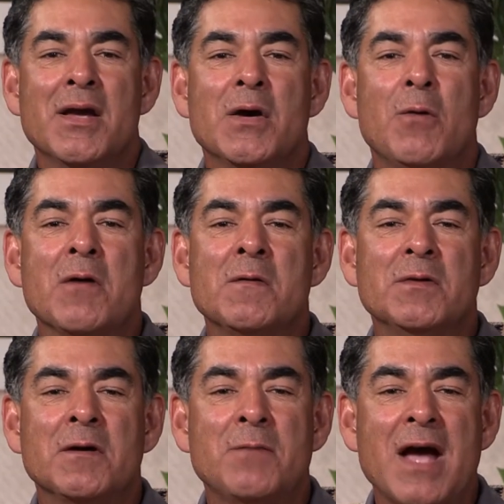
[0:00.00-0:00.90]
Welcome to
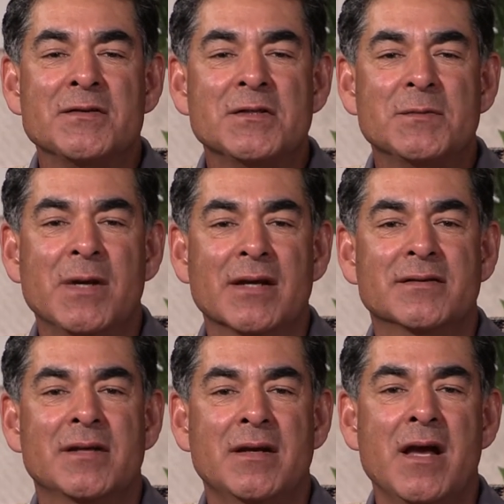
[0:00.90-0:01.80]
Compassion
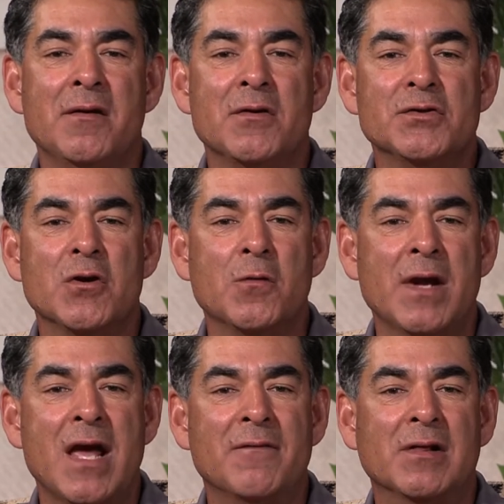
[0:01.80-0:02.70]
Speaks. Today on our show we
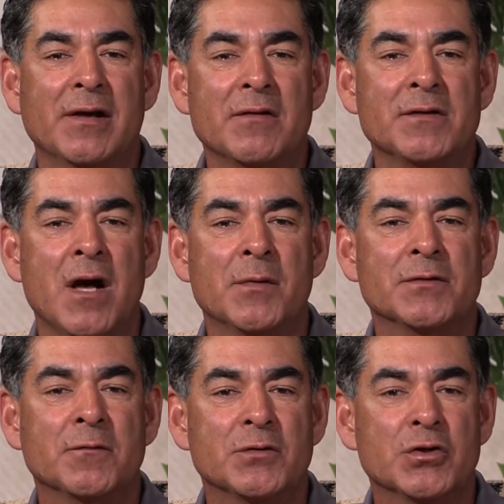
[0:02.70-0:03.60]
have Clair Thomas
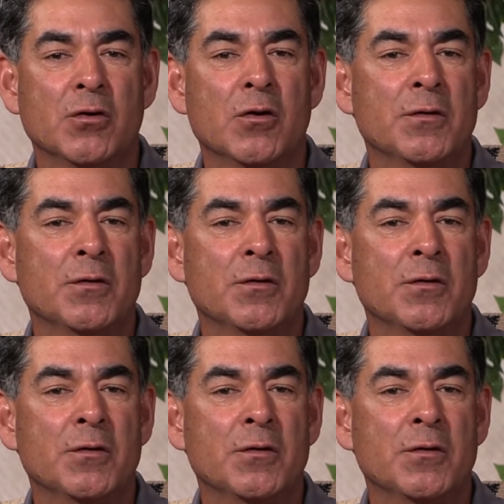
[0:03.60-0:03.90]
from Show Low